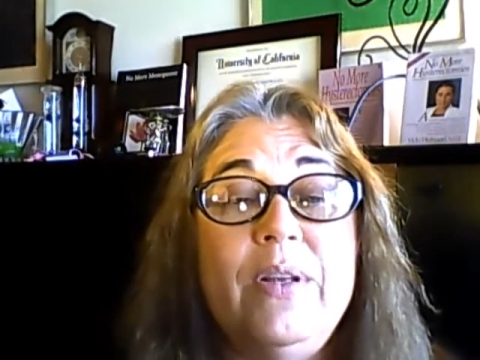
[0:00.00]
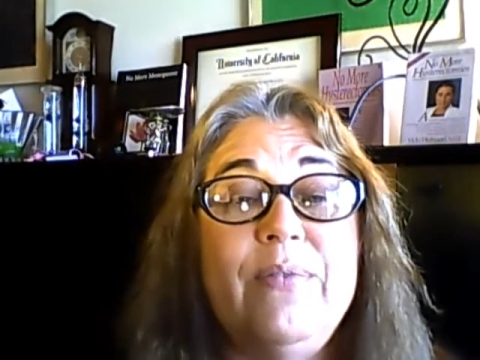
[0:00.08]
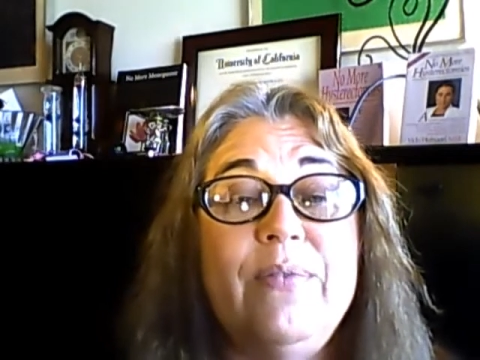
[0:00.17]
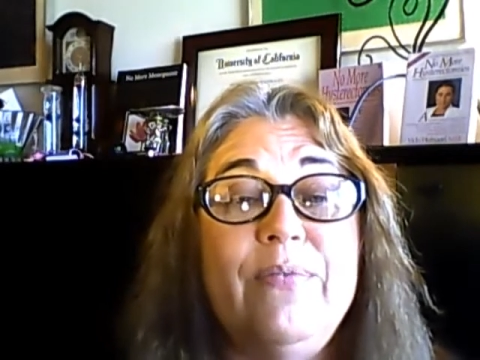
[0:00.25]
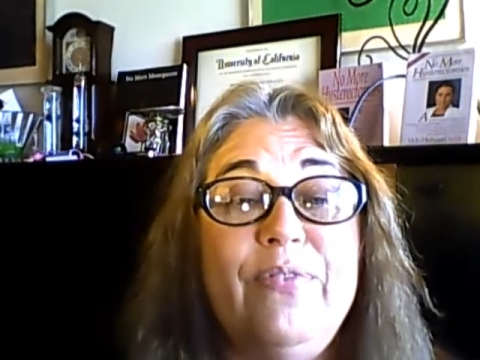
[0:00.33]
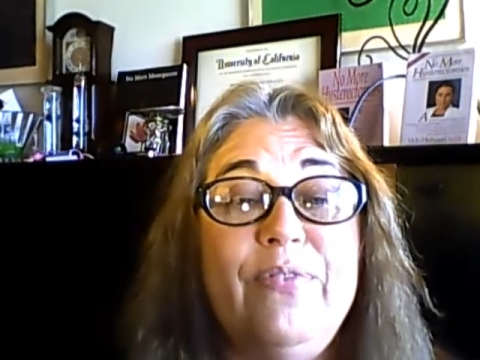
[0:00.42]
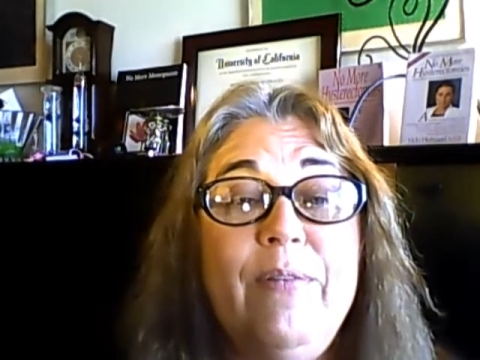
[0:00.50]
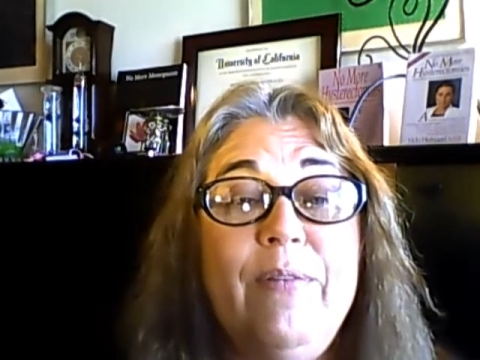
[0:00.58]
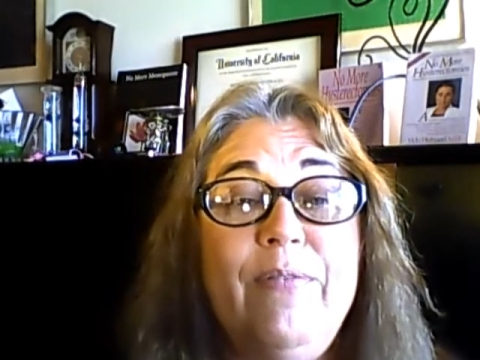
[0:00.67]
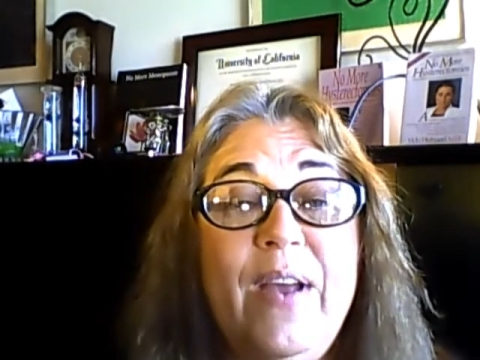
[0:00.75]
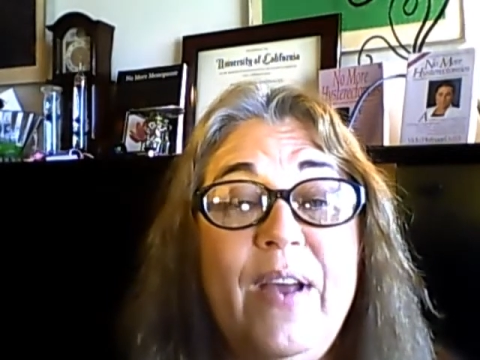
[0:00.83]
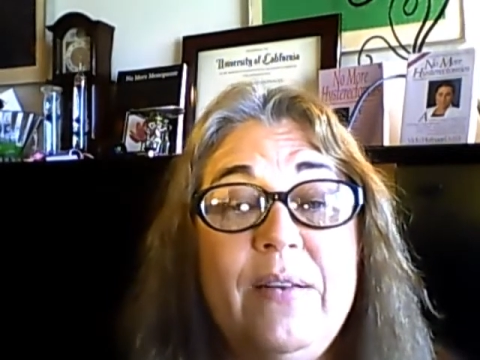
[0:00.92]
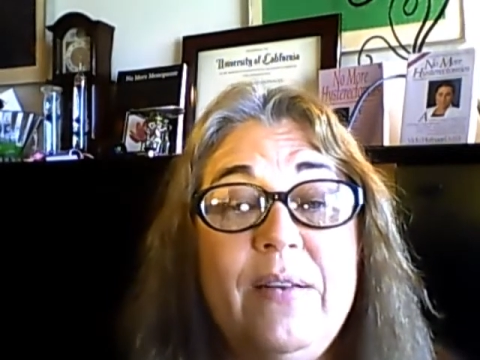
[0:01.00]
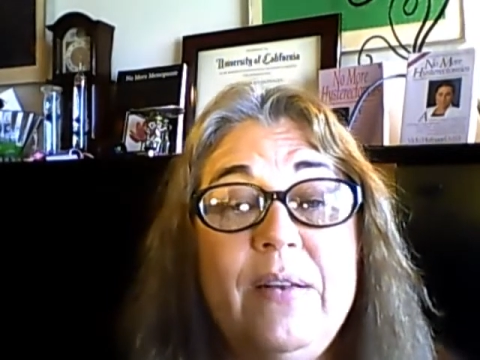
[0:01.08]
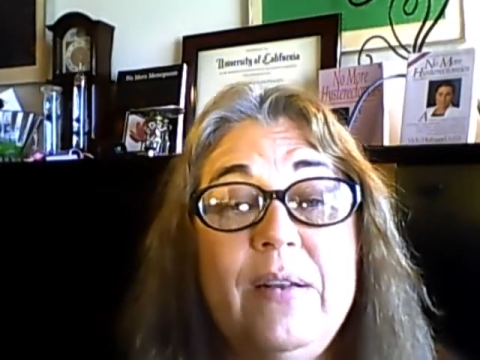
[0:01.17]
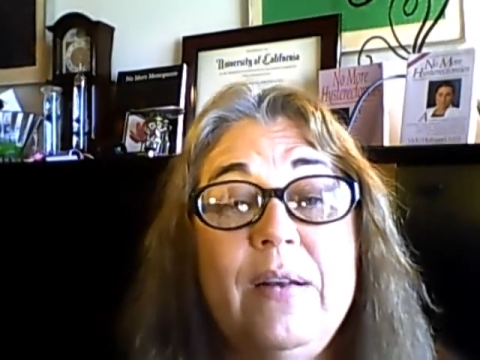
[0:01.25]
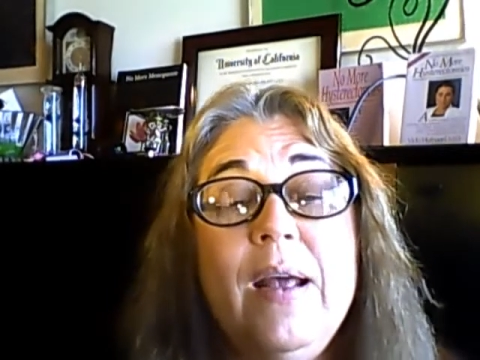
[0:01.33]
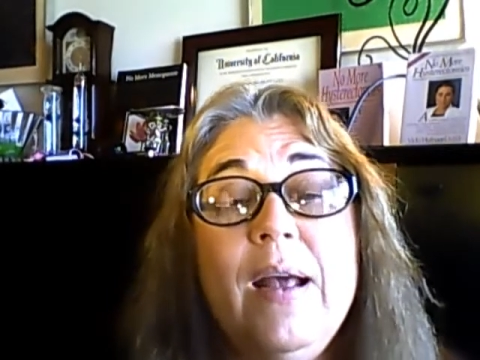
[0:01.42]
infected
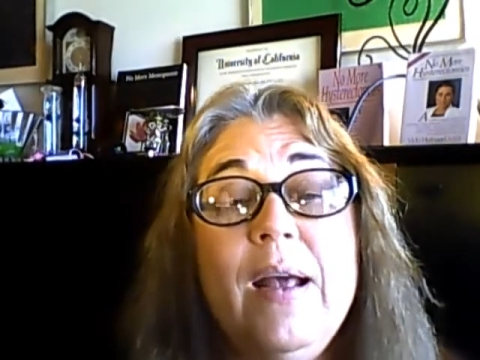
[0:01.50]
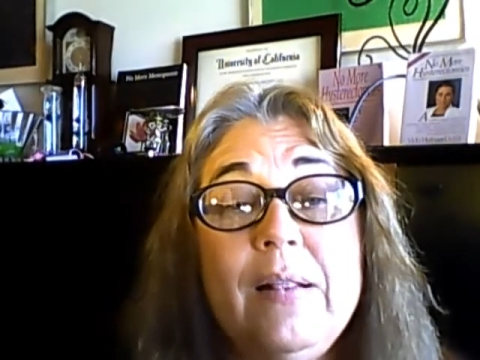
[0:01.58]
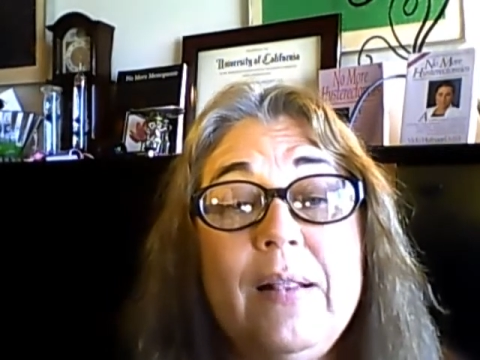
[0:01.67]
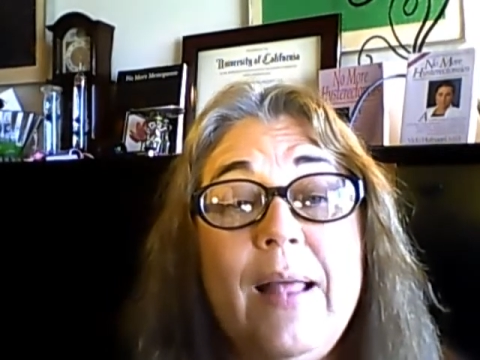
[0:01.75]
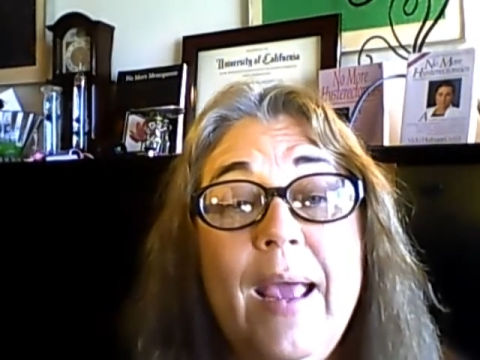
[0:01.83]
glands,